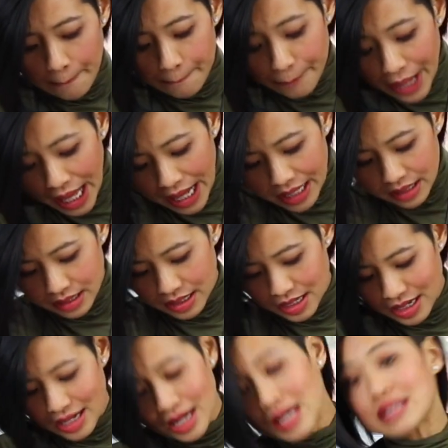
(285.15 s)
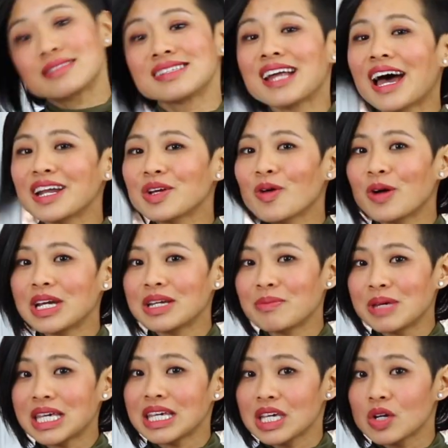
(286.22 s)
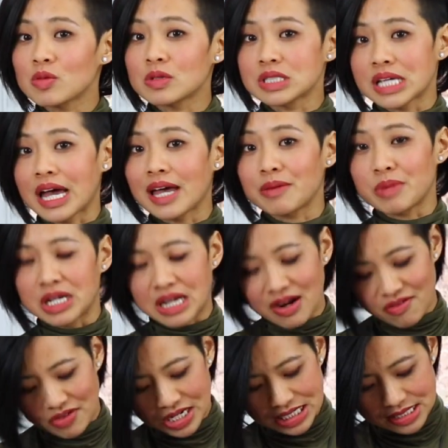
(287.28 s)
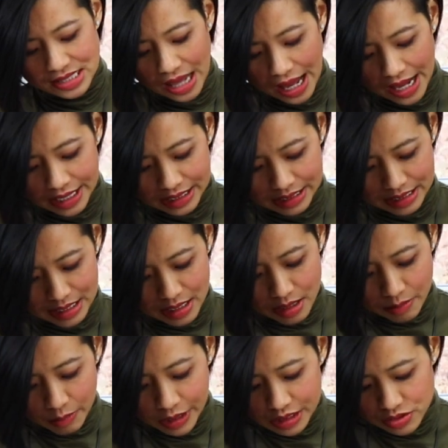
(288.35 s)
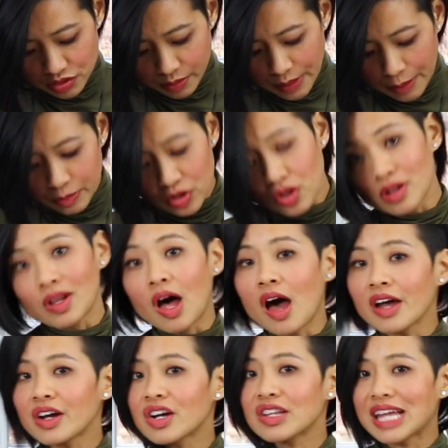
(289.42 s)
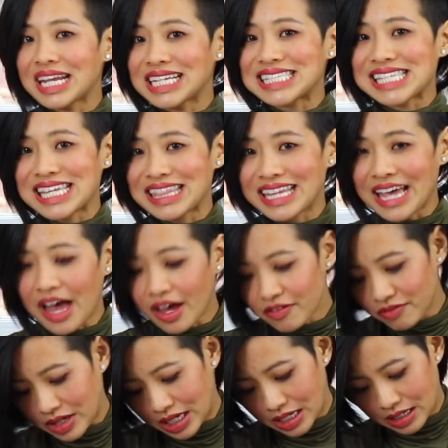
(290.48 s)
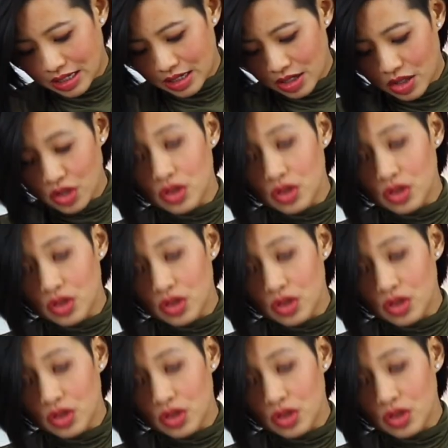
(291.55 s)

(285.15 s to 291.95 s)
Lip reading: But it's not going to be equal time on every side because remember, the longer that it's in the oven,